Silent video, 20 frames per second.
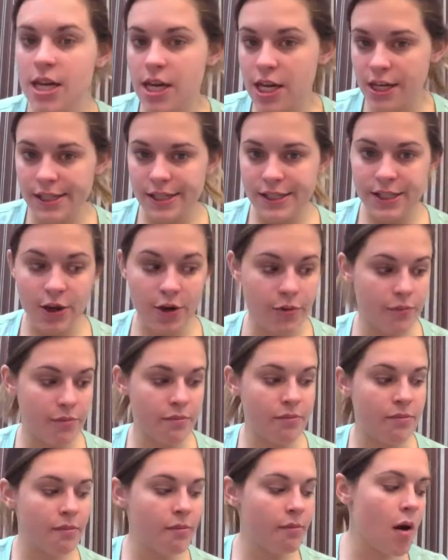So
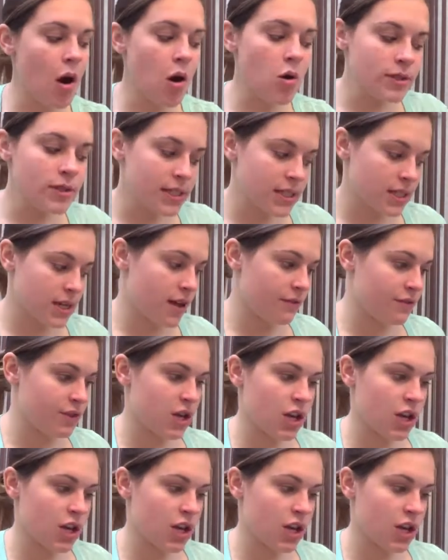most of the